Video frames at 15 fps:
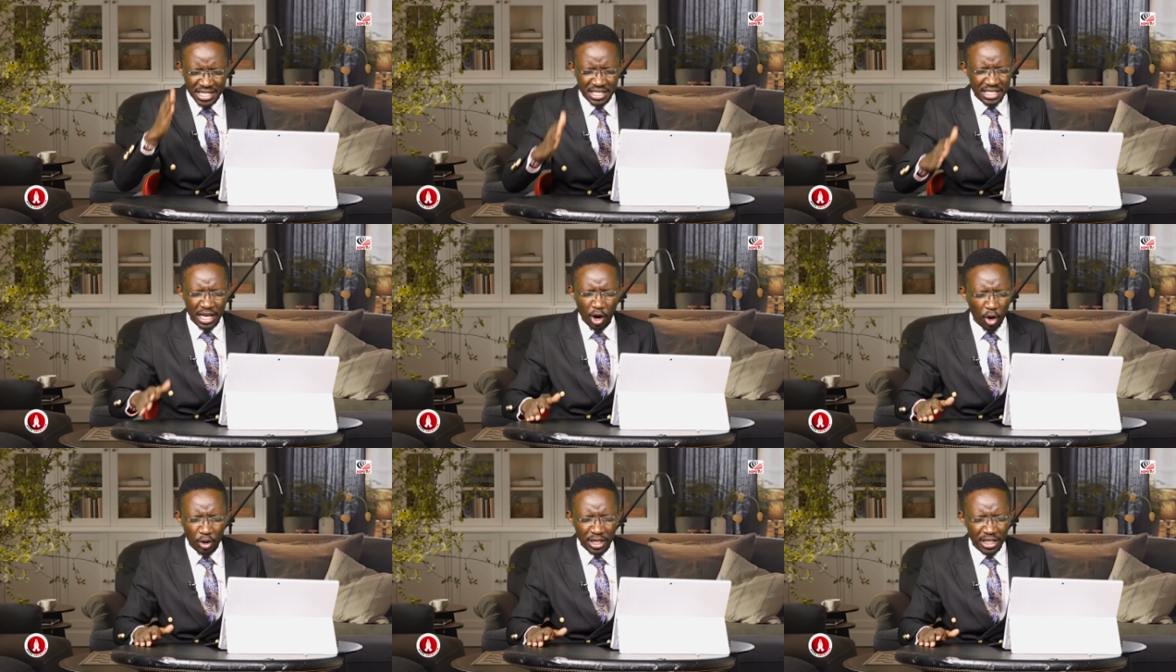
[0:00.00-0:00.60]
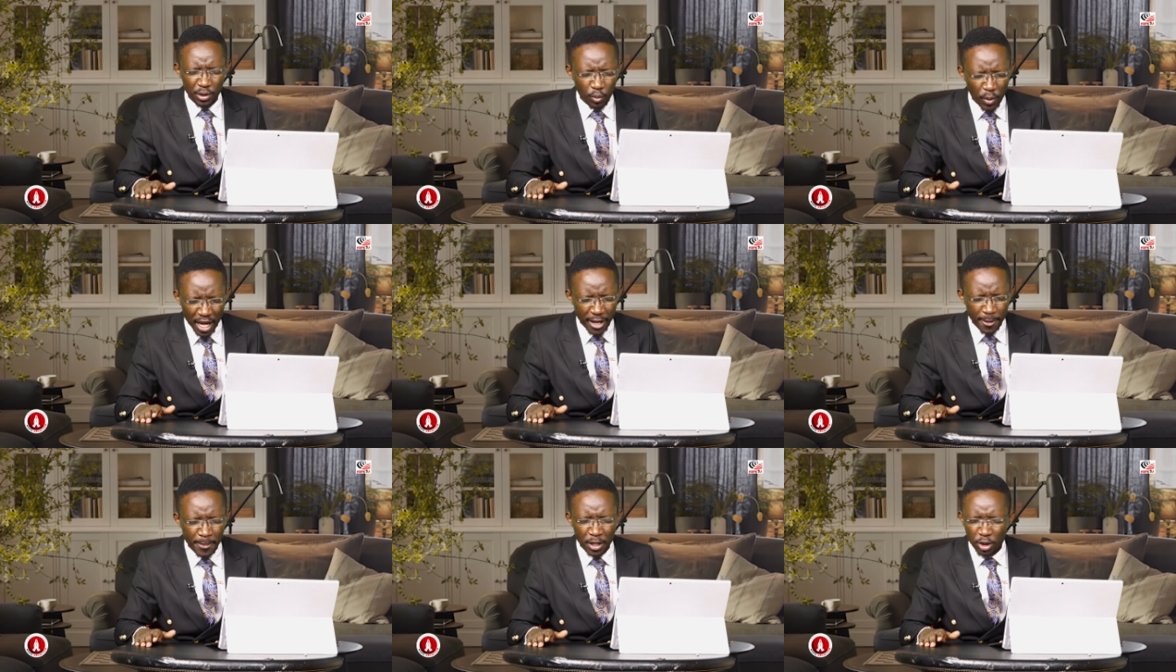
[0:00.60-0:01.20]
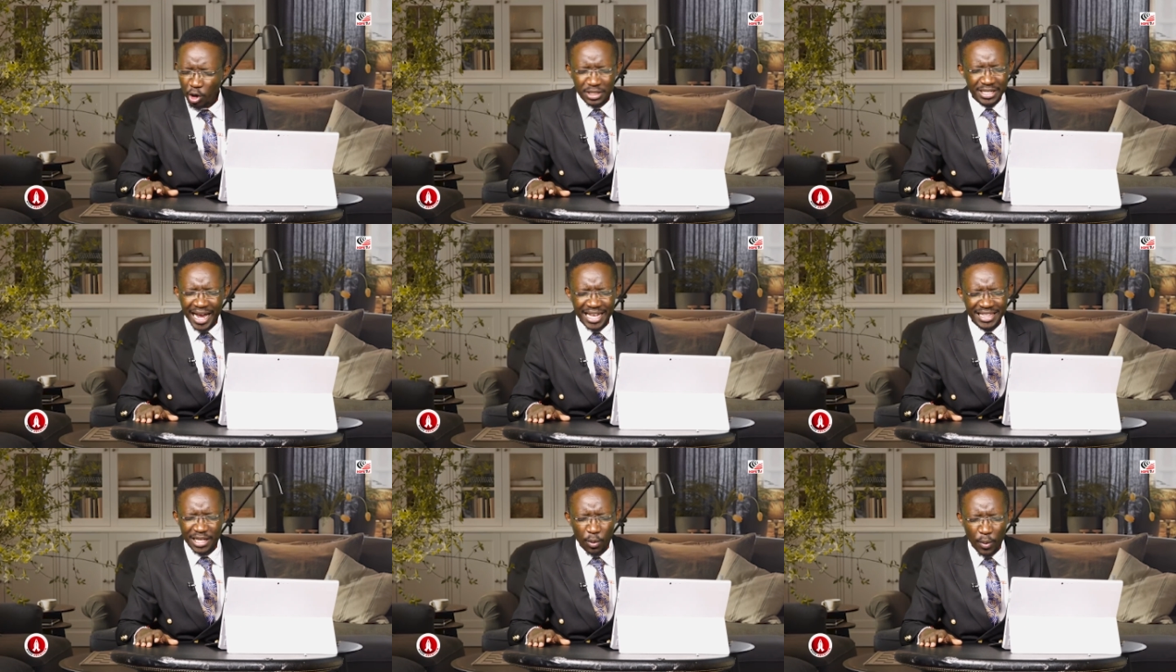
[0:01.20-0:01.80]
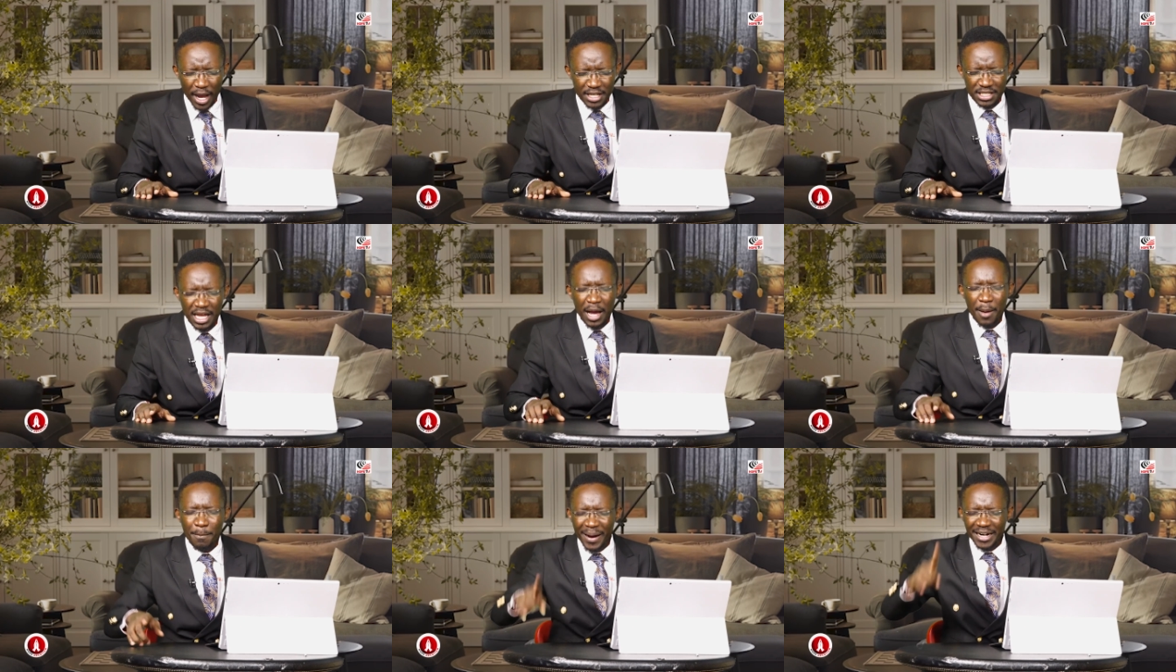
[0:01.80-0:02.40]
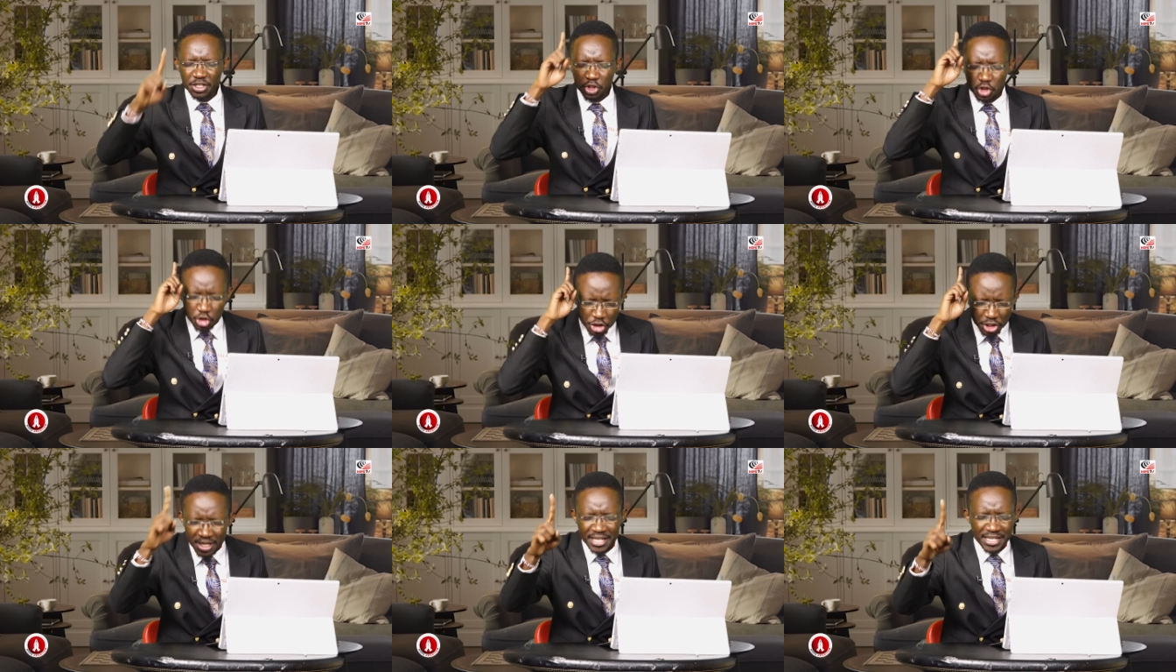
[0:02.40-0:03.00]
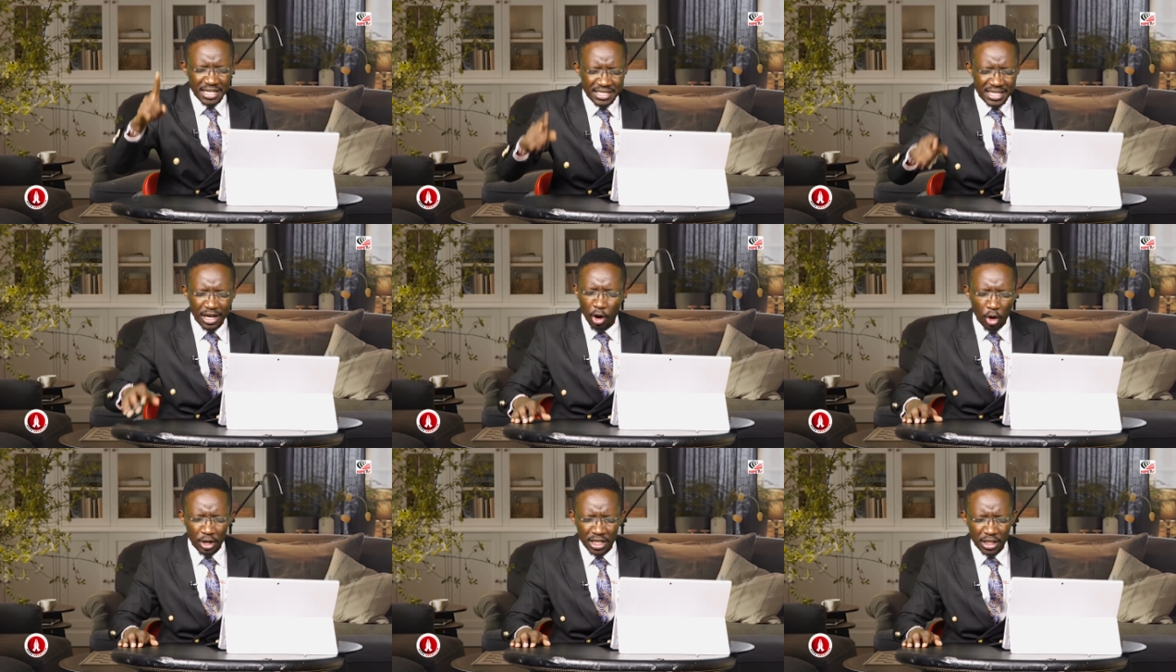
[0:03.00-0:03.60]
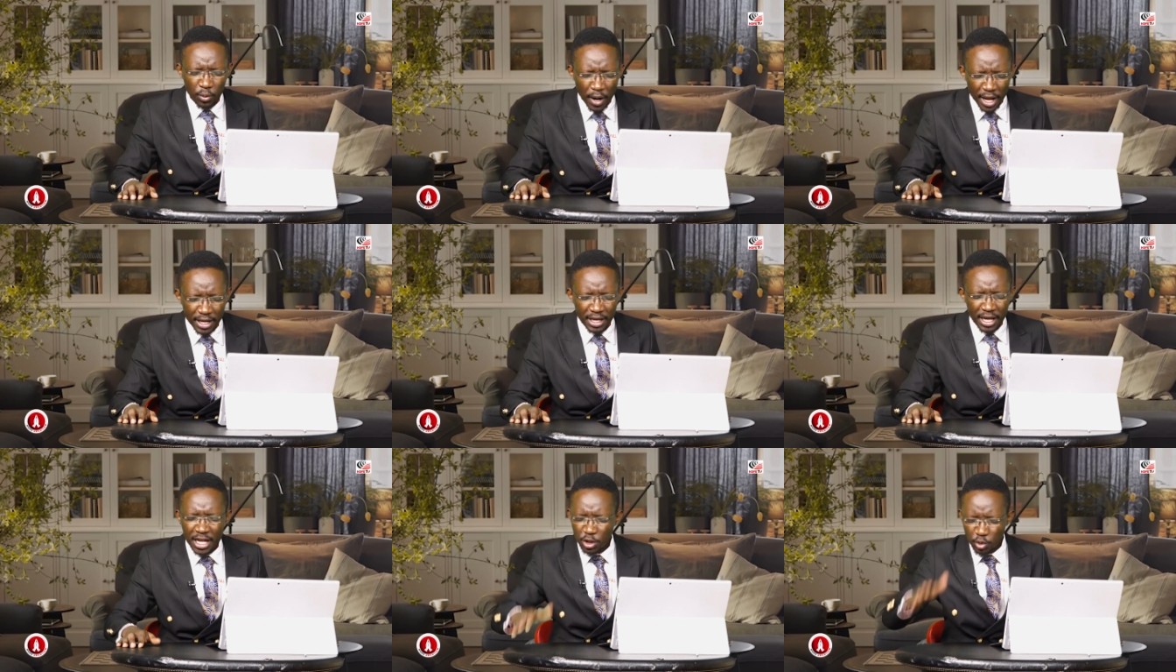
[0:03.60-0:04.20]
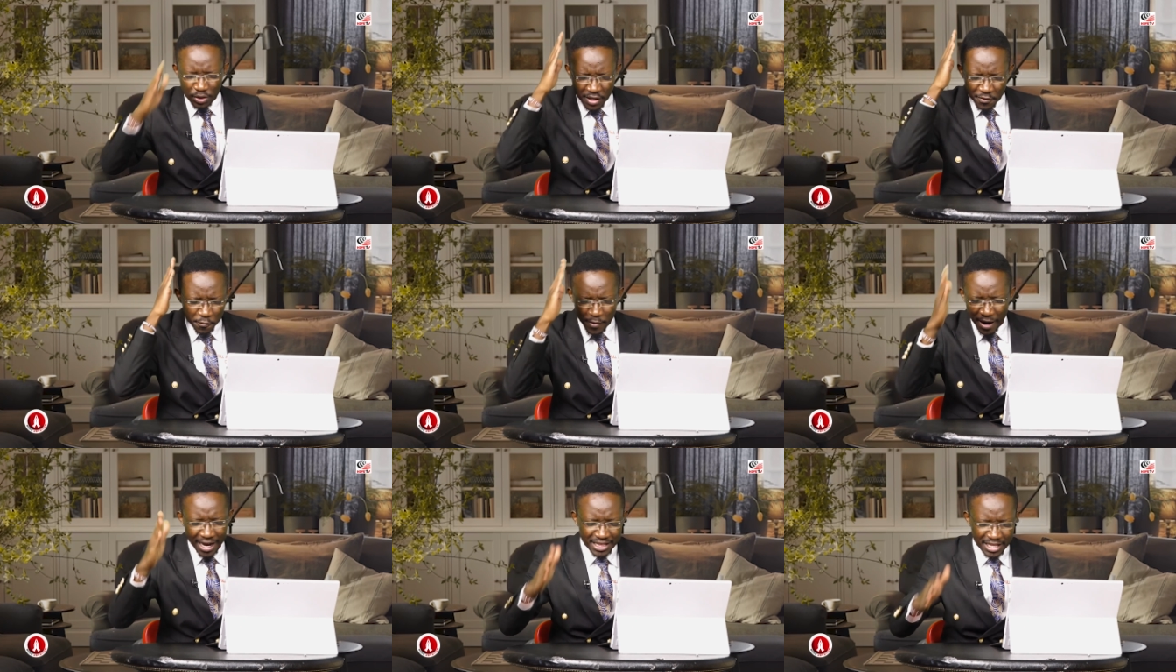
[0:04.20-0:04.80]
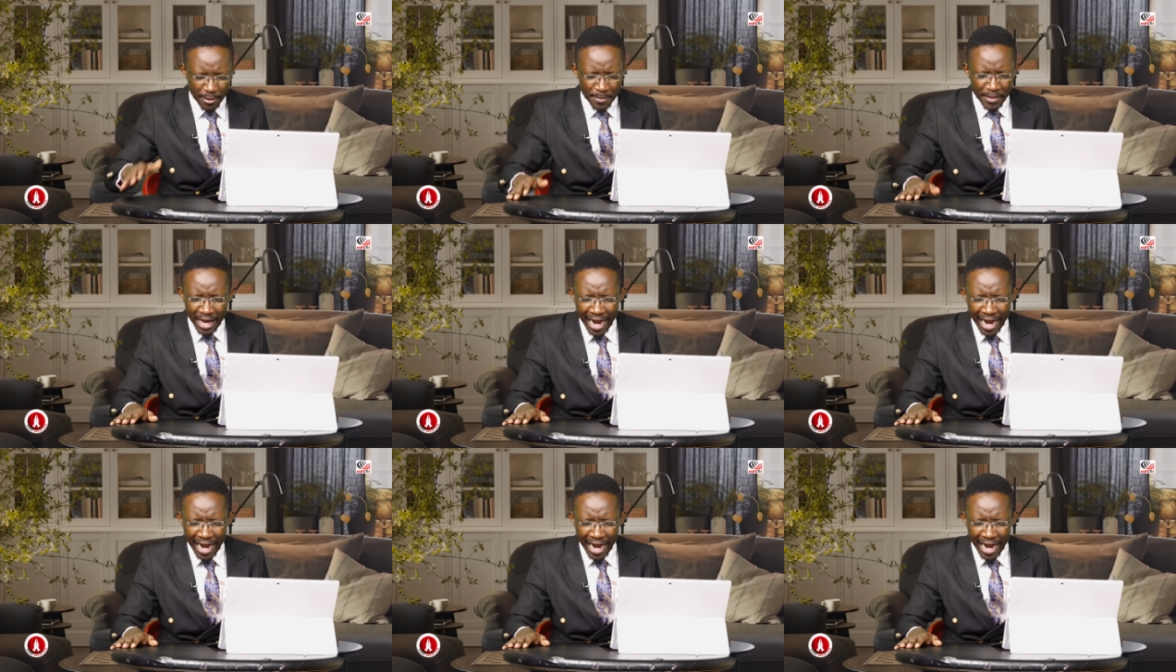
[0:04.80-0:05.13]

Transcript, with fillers: is the only way, not other ways, but Jesus the only way to the Father.